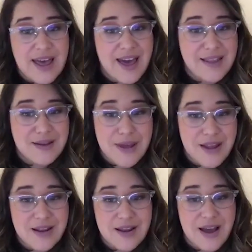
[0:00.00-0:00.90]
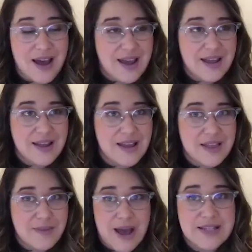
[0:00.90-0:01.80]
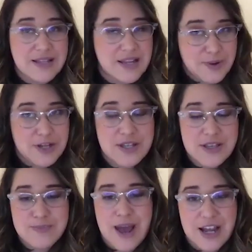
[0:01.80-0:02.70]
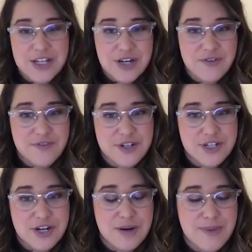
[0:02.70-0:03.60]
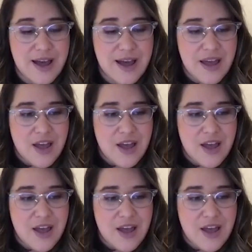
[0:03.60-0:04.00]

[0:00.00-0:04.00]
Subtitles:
And I mean, I, in the past, and especially this past year for sure, but